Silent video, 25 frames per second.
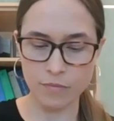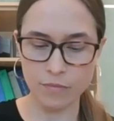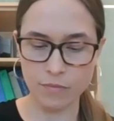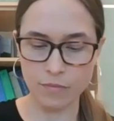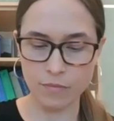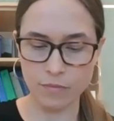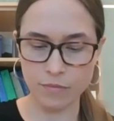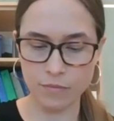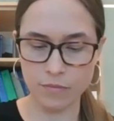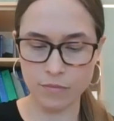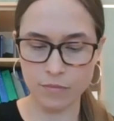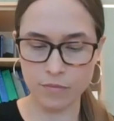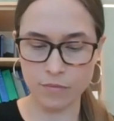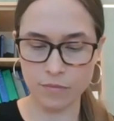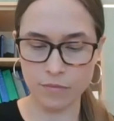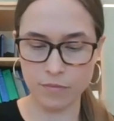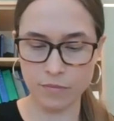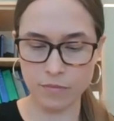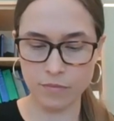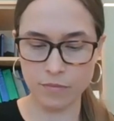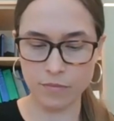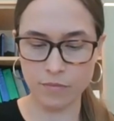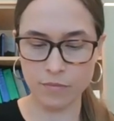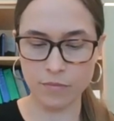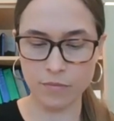
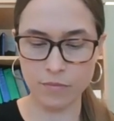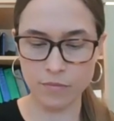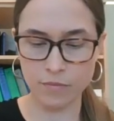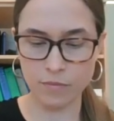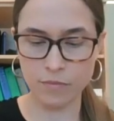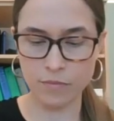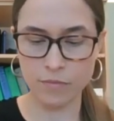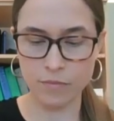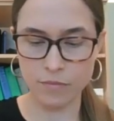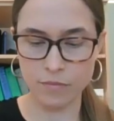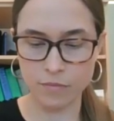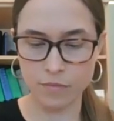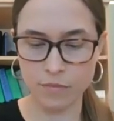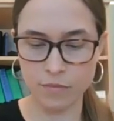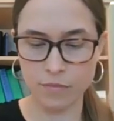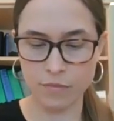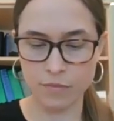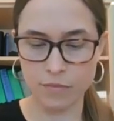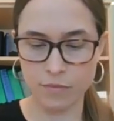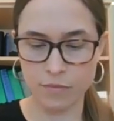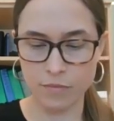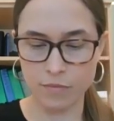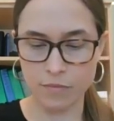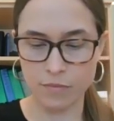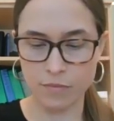
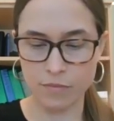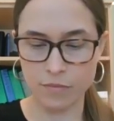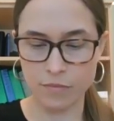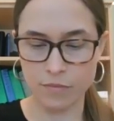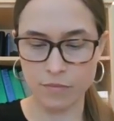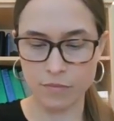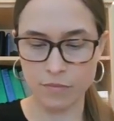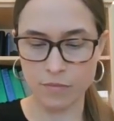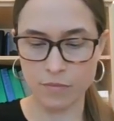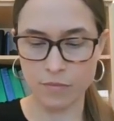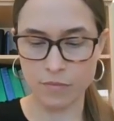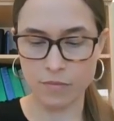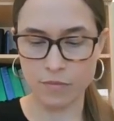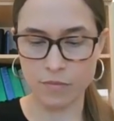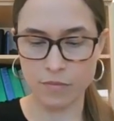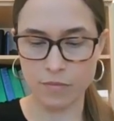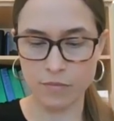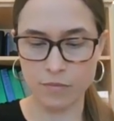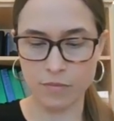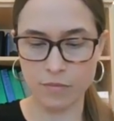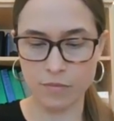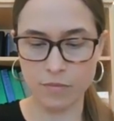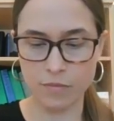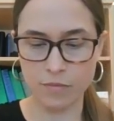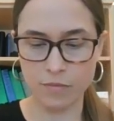
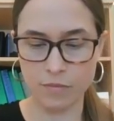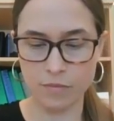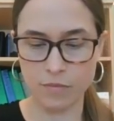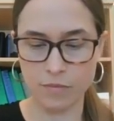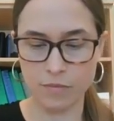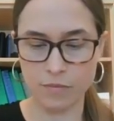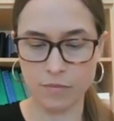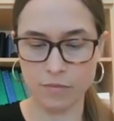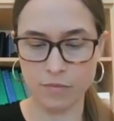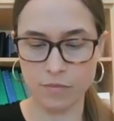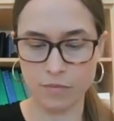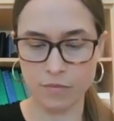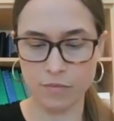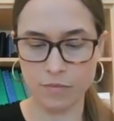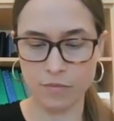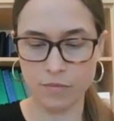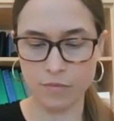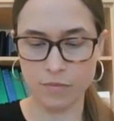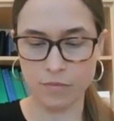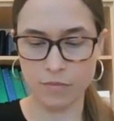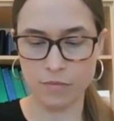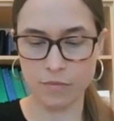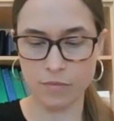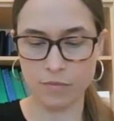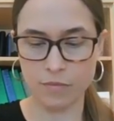
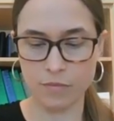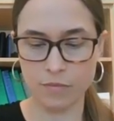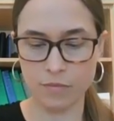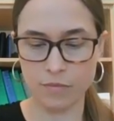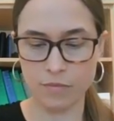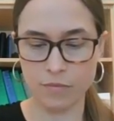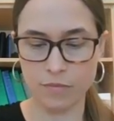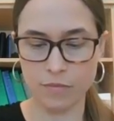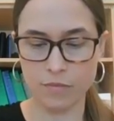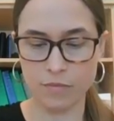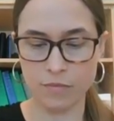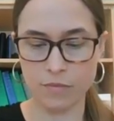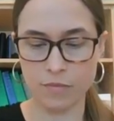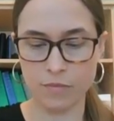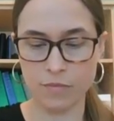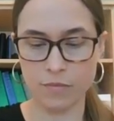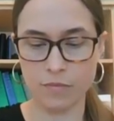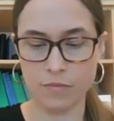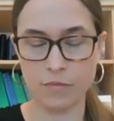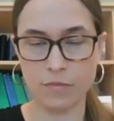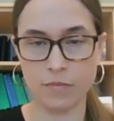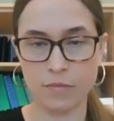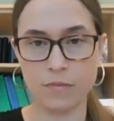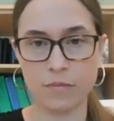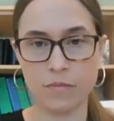
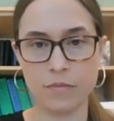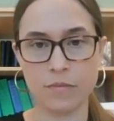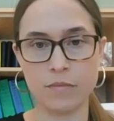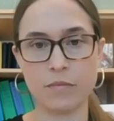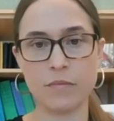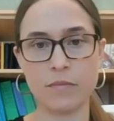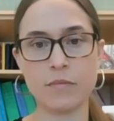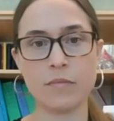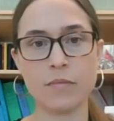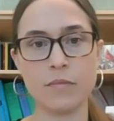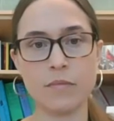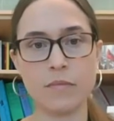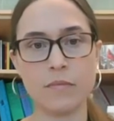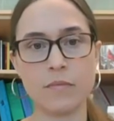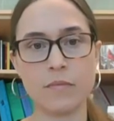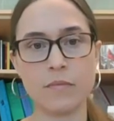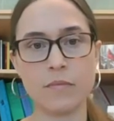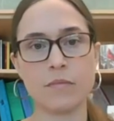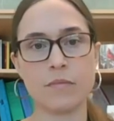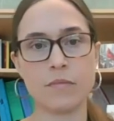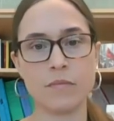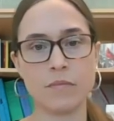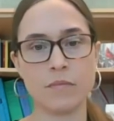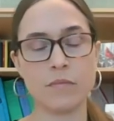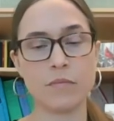
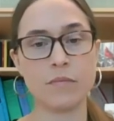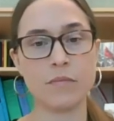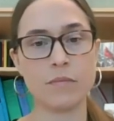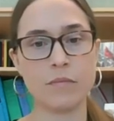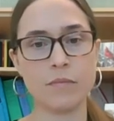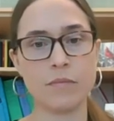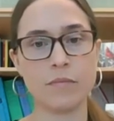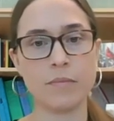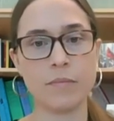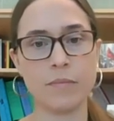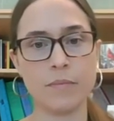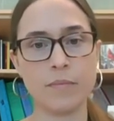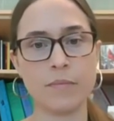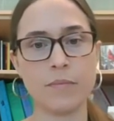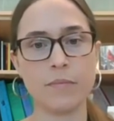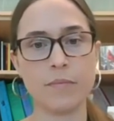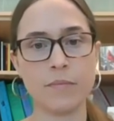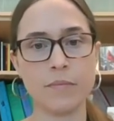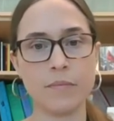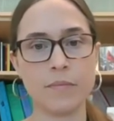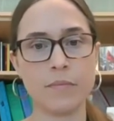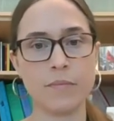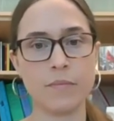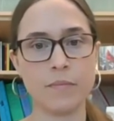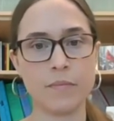
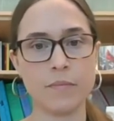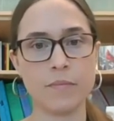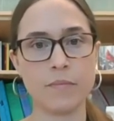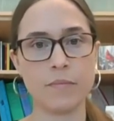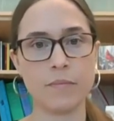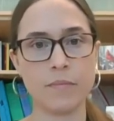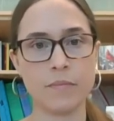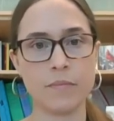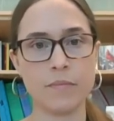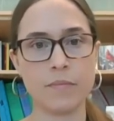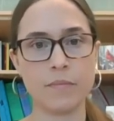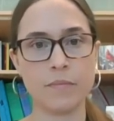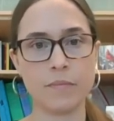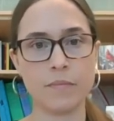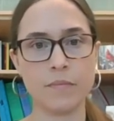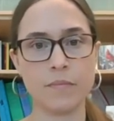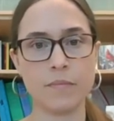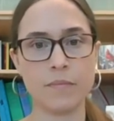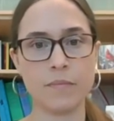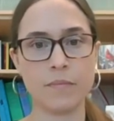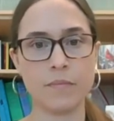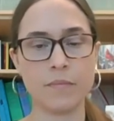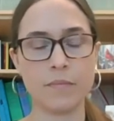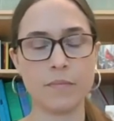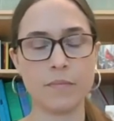[no speech]